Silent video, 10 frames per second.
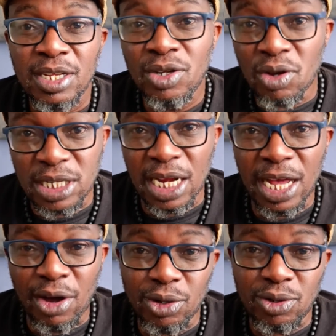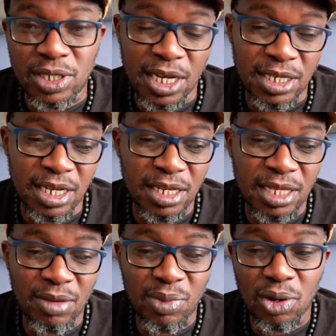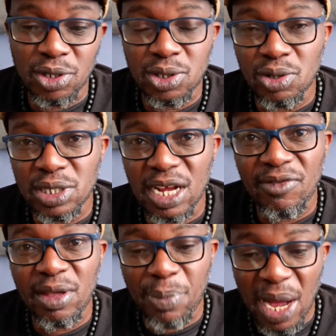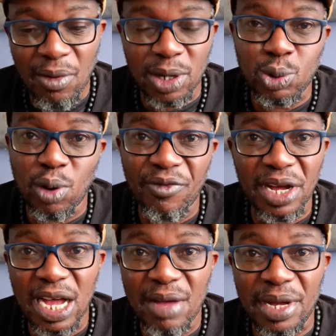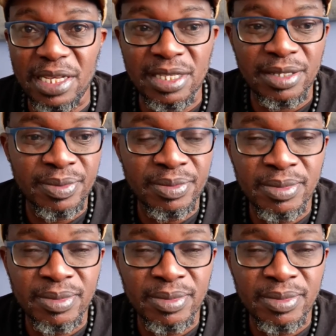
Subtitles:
not allow you to change anything because you don't have the power to overcome us.